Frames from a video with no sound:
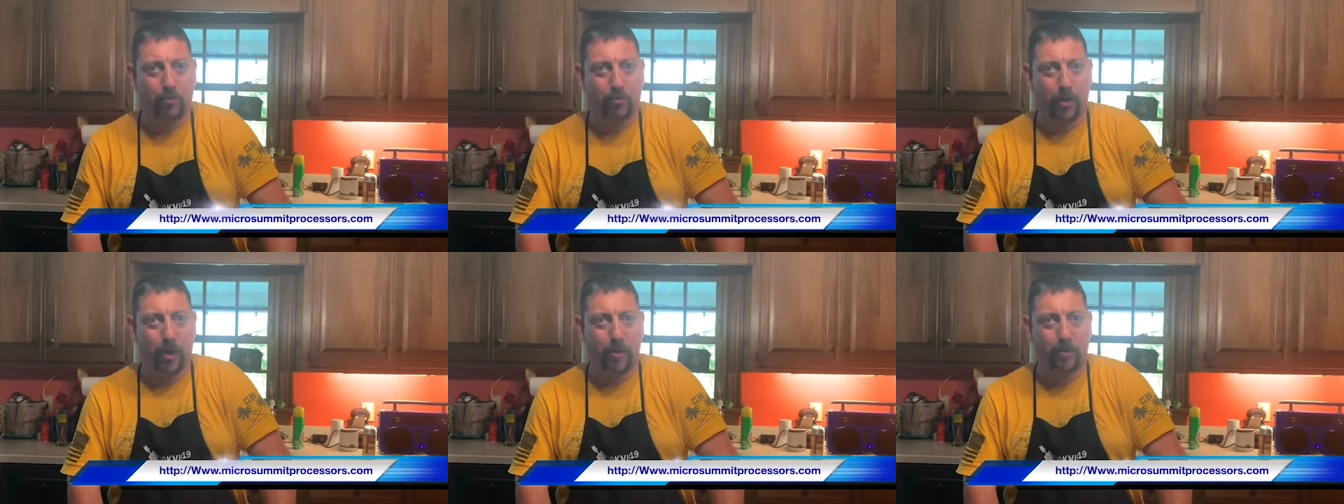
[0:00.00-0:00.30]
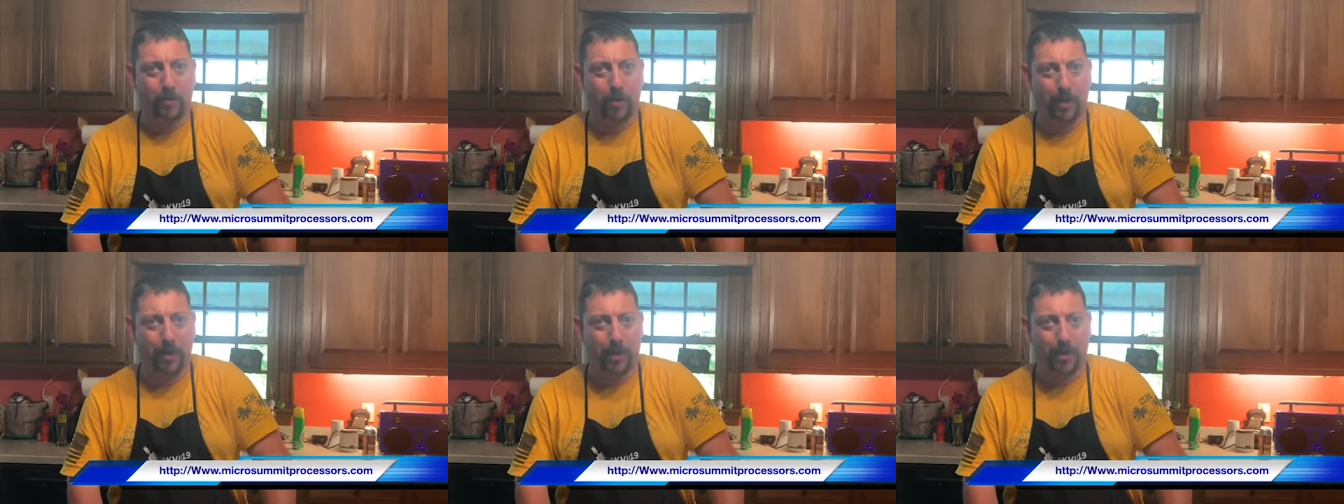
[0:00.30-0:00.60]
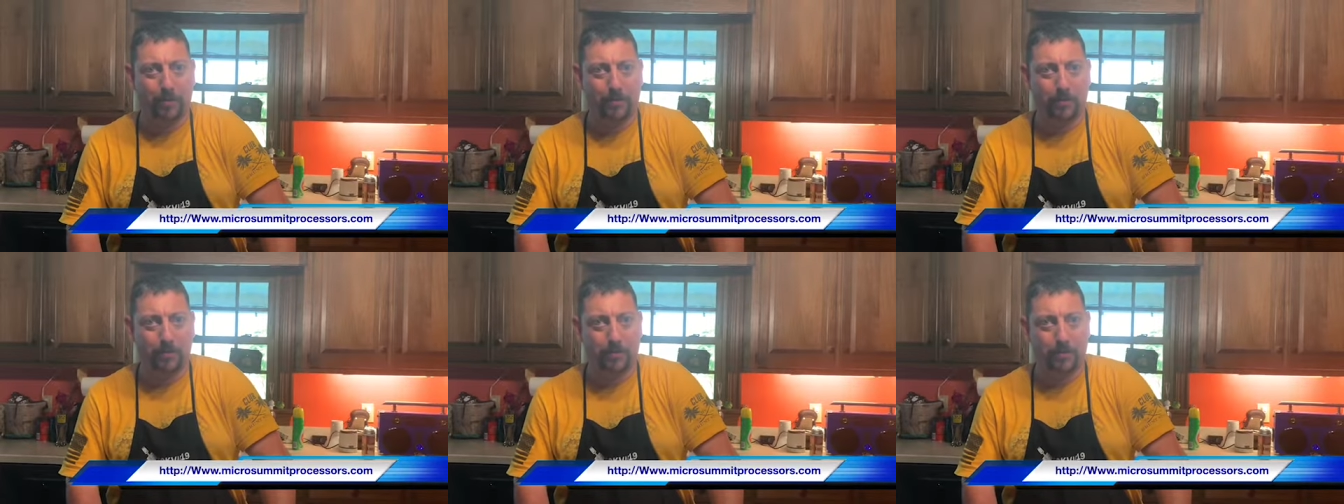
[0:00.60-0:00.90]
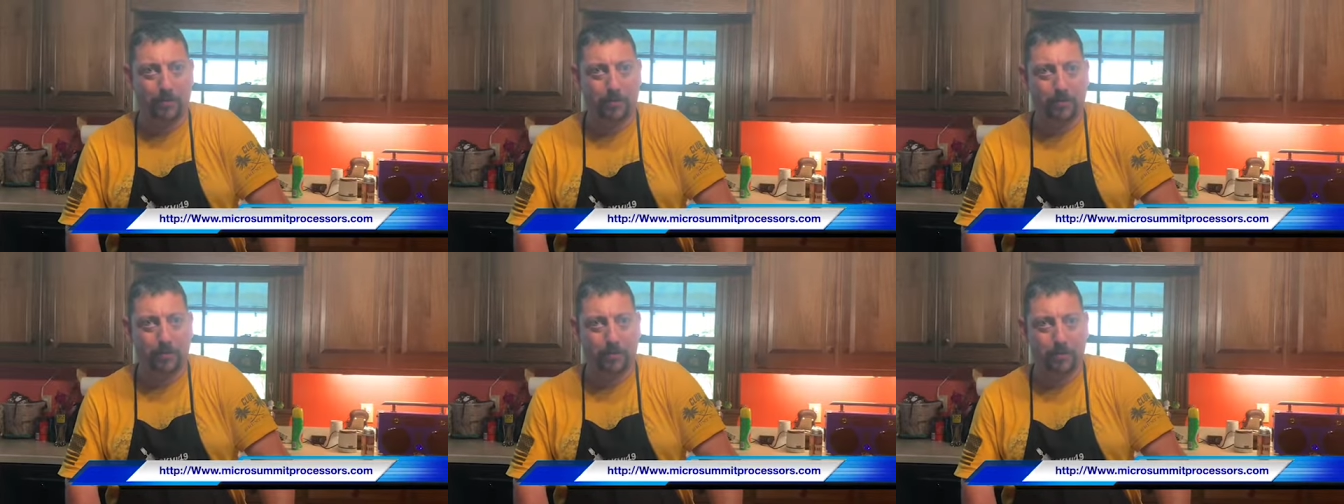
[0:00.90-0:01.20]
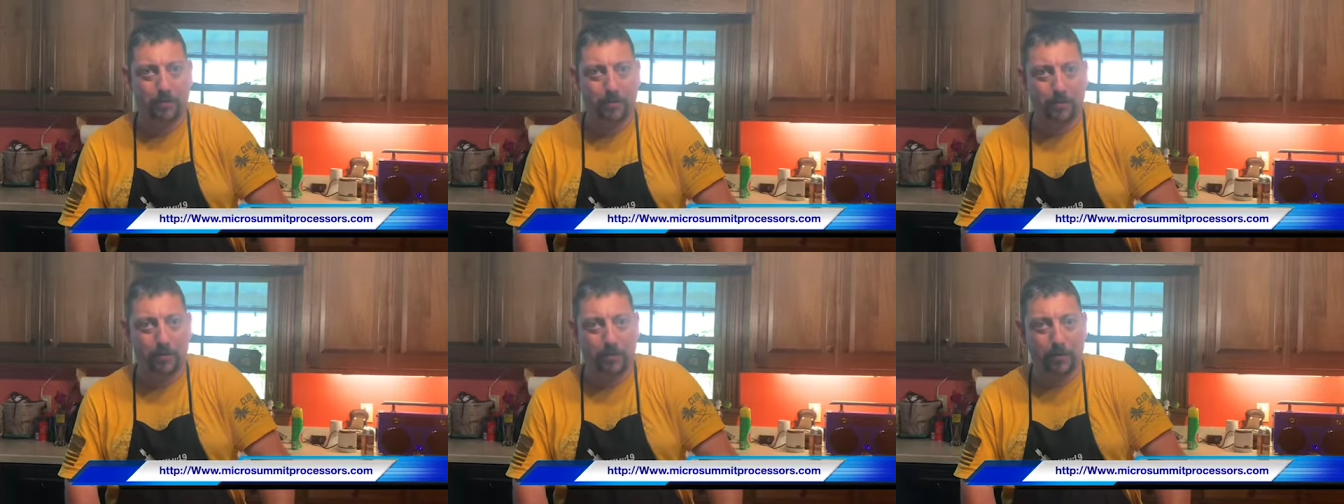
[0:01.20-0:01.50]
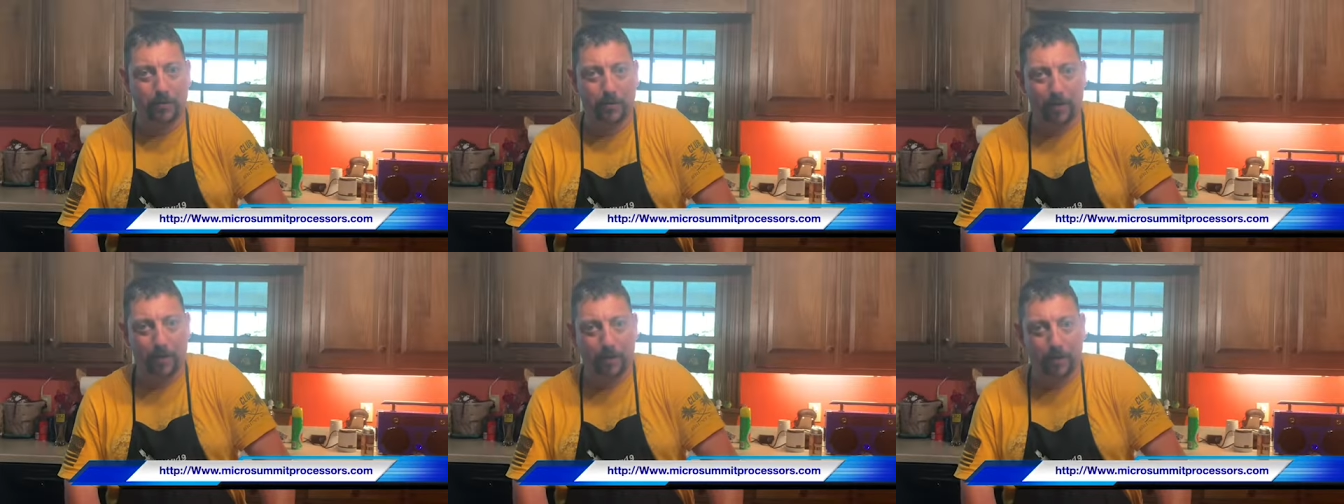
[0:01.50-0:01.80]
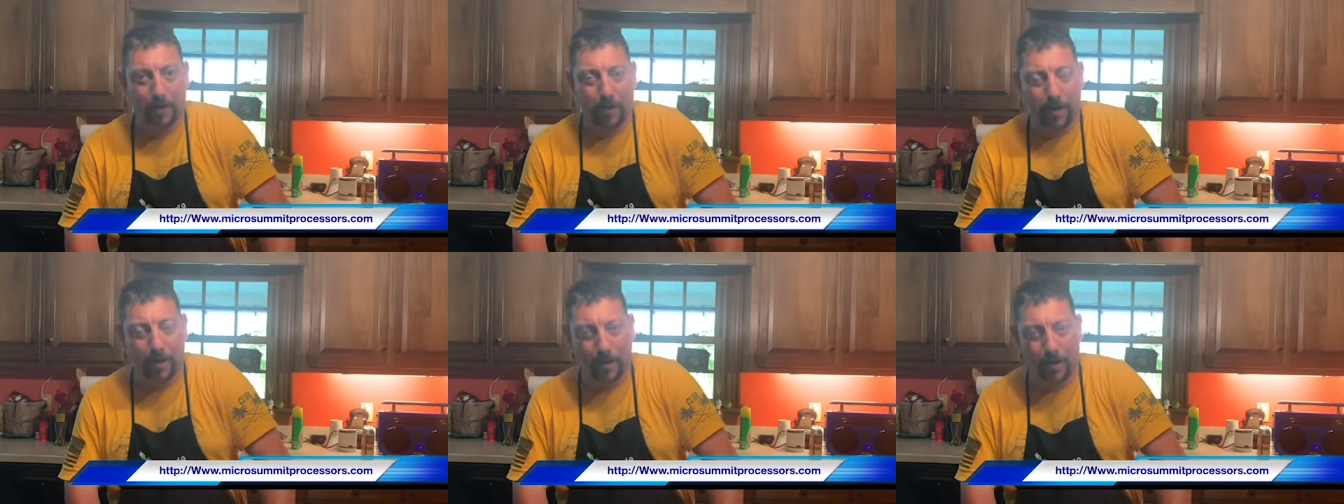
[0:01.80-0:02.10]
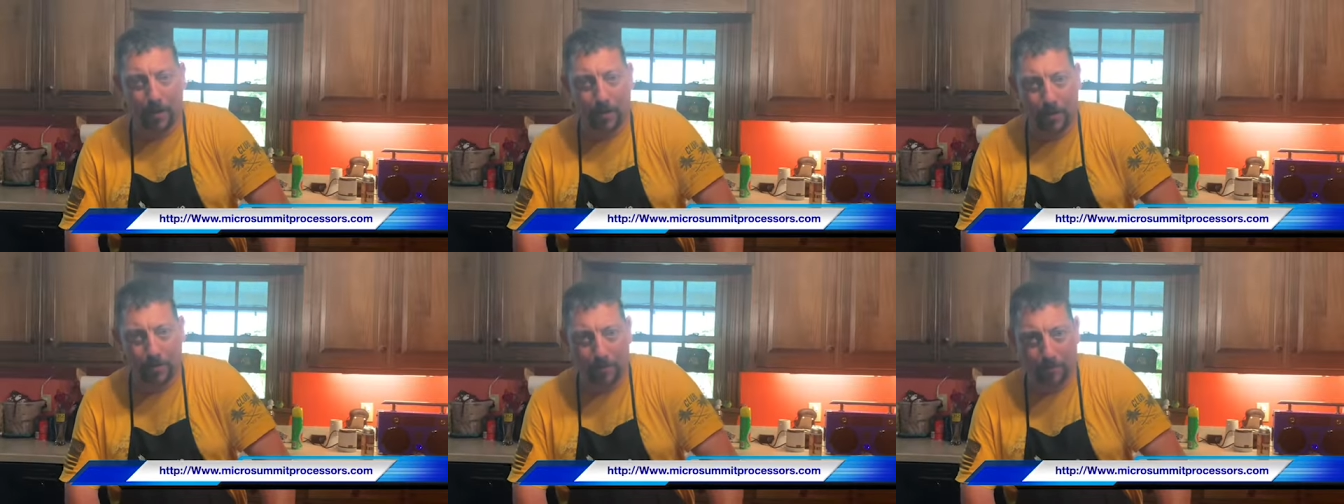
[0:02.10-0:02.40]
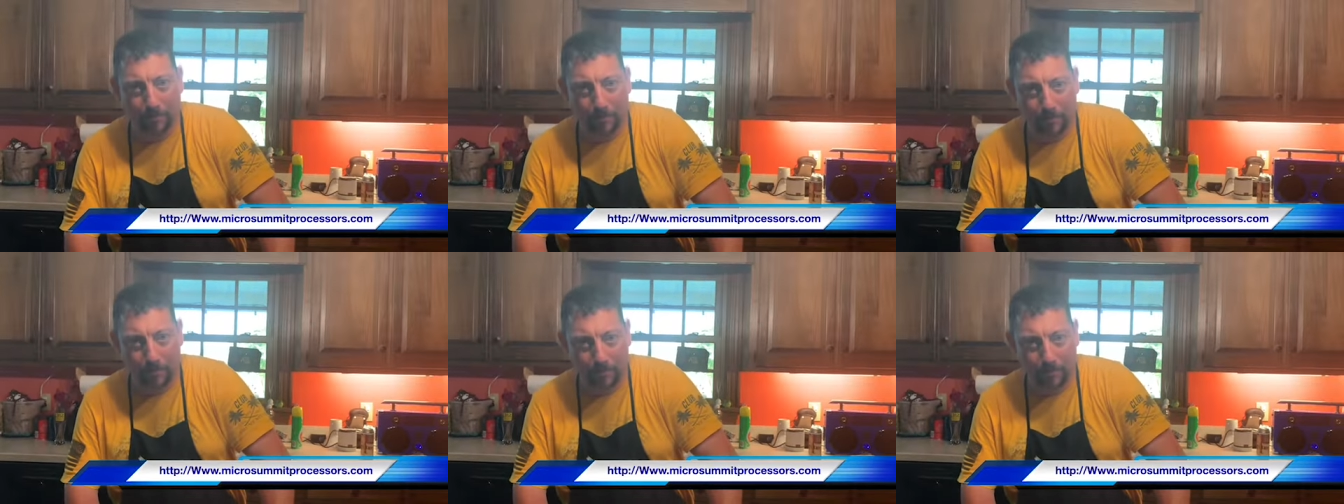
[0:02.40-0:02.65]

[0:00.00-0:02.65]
Robinette. Uh,